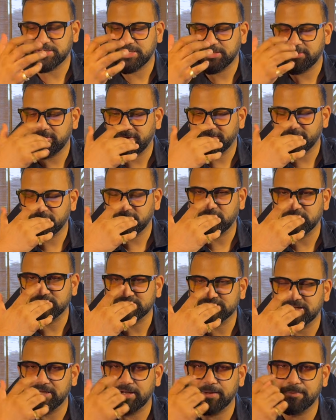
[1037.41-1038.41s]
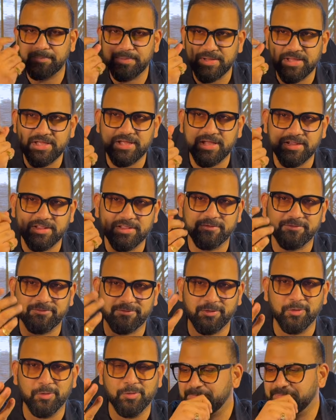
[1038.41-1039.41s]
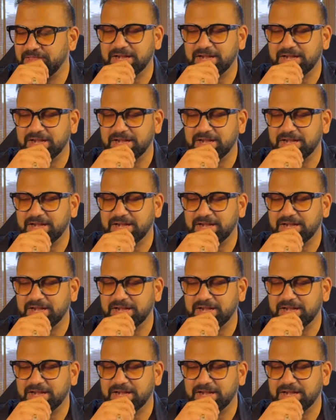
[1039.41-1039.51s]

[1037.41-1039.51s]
and you have to constantly be in the flow.